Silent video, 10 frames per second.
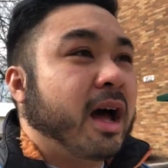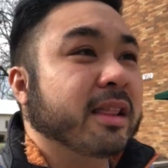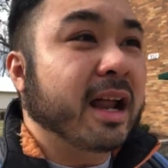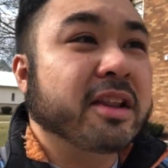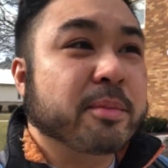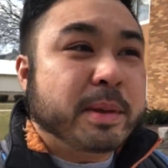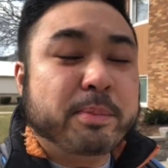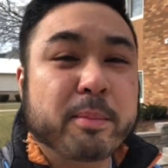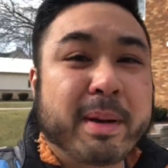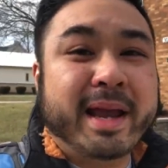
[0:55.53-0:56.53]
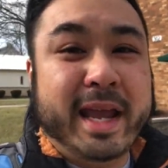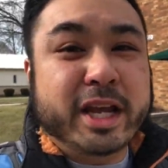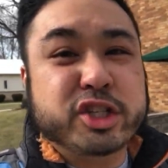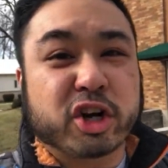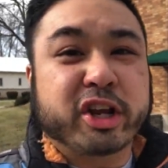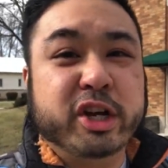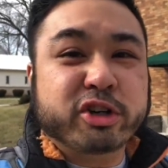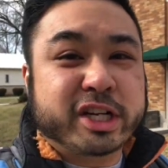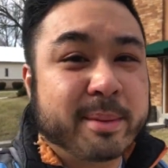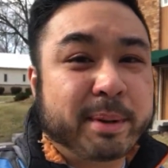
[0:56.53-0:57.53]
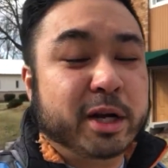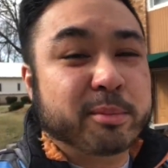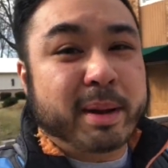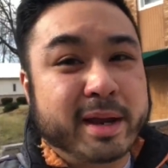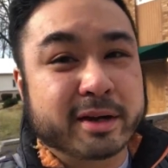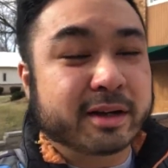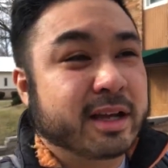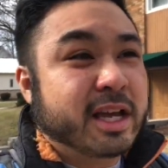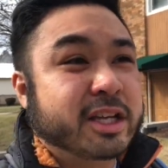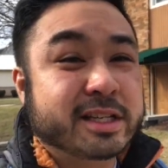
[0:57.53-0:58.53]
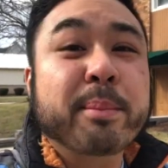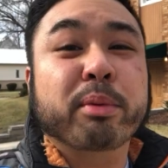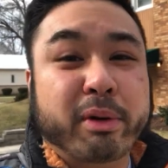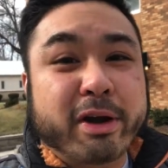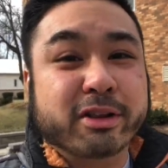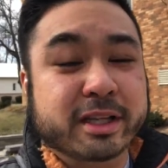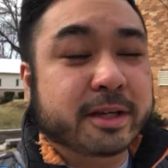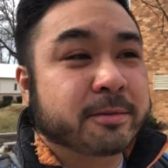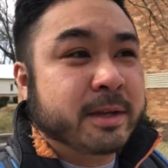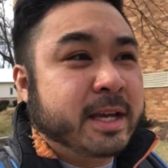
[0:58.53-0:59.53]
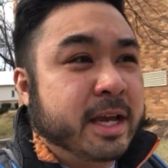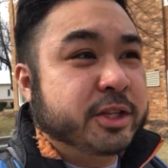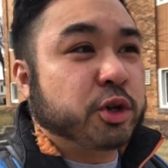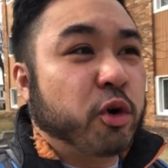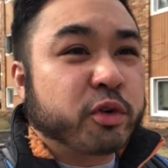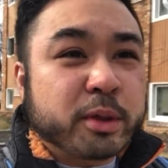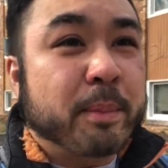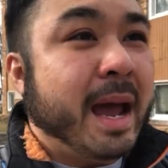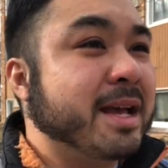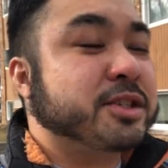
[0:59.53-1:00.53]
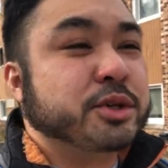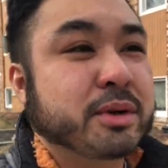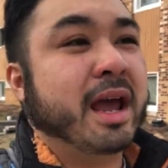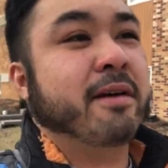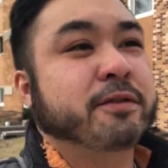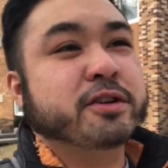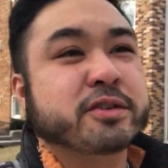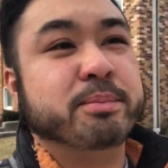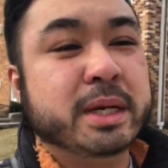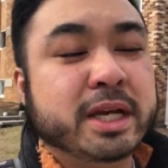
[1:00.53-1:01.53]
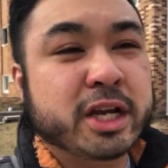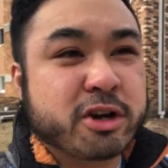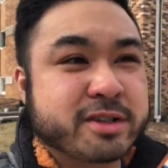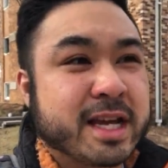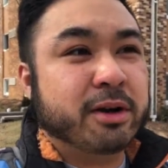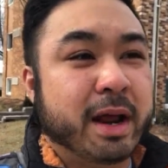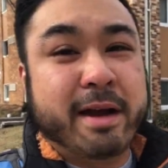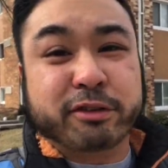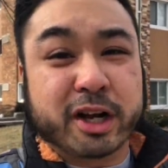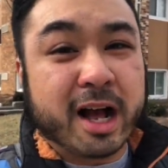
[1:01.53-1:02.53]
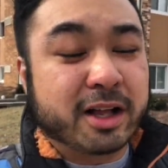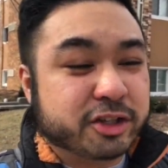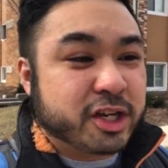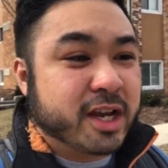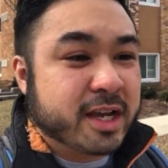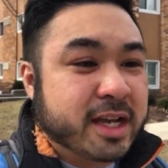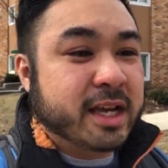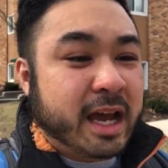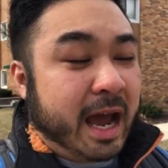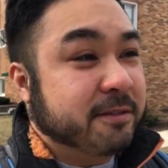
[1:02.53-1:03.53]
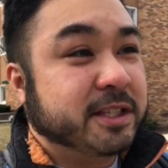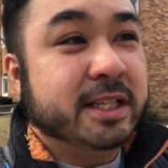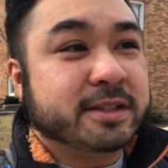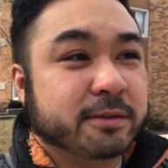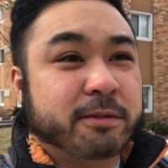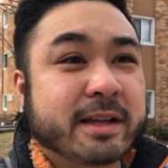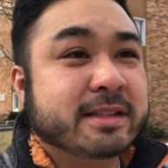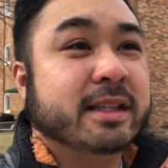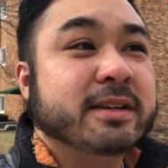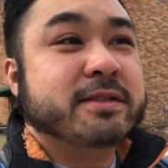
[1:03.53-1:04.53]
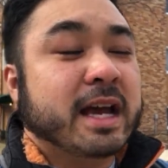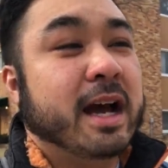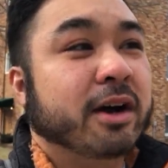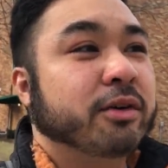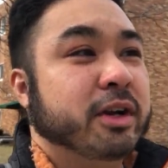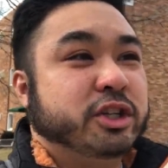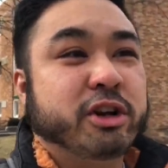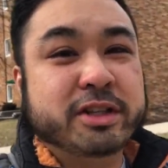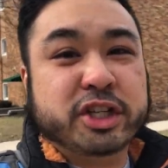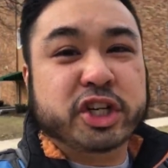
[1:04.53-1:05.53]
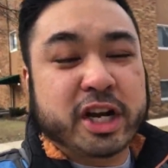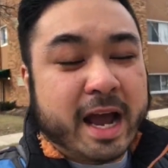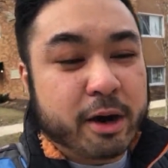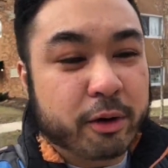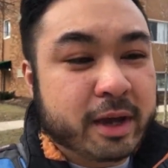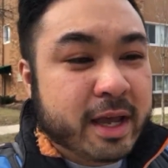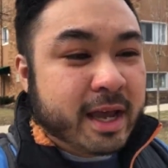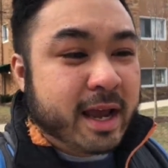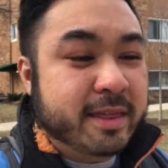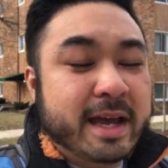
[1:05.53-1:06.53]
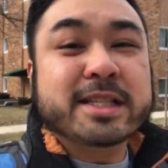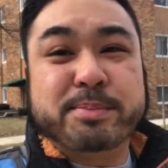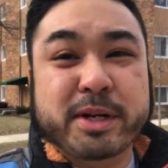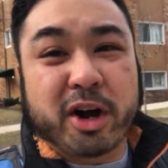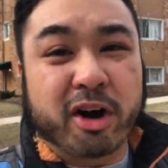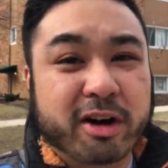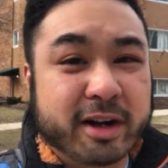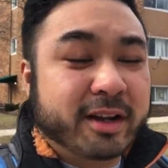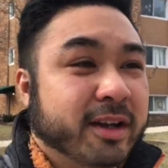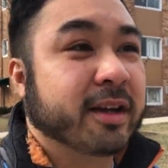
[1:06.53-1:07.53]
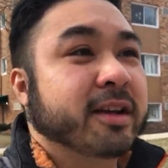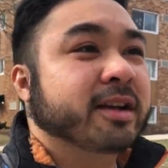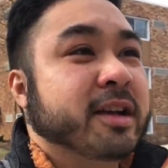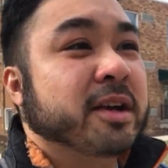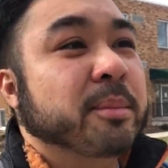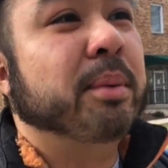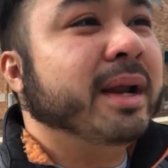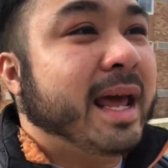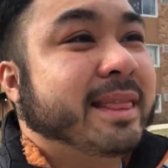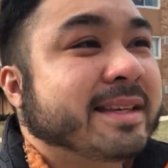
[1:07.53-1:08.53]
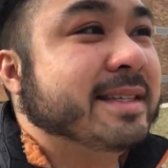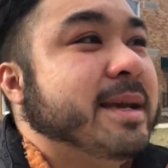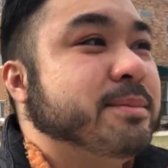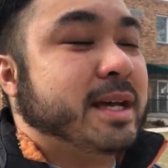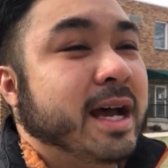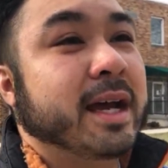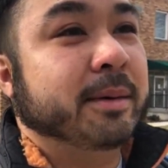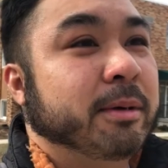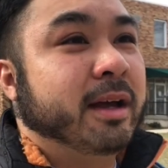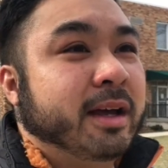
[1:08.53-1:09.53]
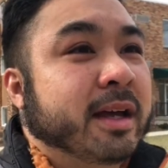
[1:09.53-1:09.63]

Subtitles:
a lot of the people my age are here in Champaign-Urbana temporarily. And so over the past 2.5 years of being here in town after college, I've seen friends leave town and transition out, and that's been hard. But at the same time,